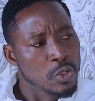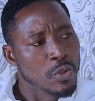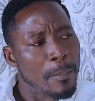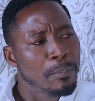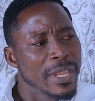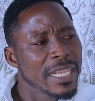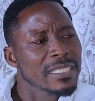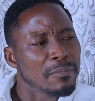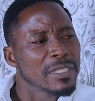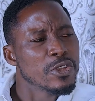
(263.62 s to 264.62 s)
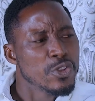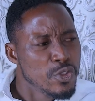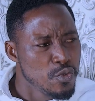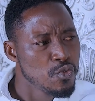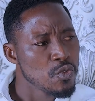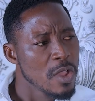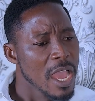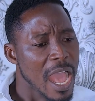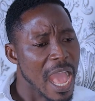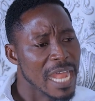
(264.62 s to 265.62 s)
you are bringing something new.
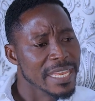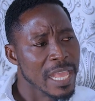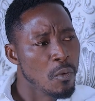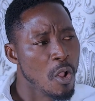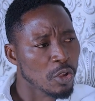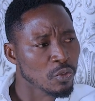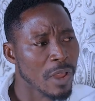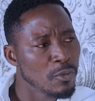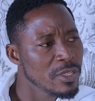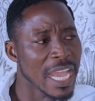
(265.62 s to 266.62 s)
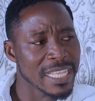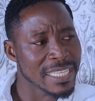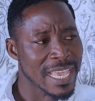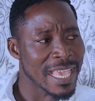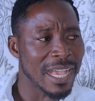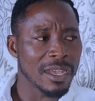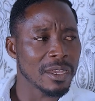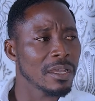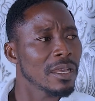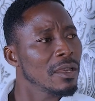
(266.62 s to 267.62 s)
And you are working
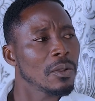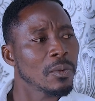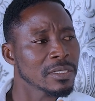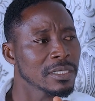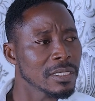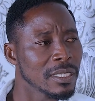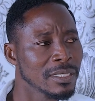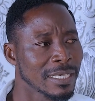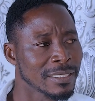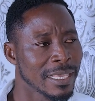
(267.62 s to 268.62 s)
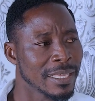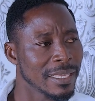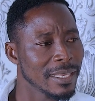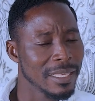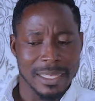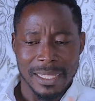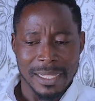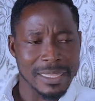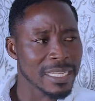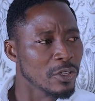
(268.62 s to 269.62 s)
what is the stick?
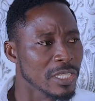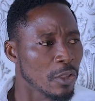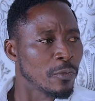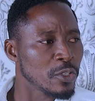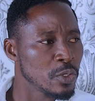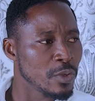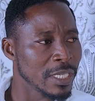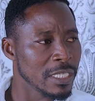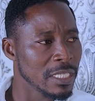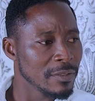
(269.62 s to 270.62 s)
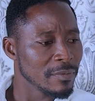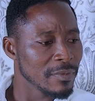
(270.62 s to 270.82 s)
Then I was saying, Kofuji Widi.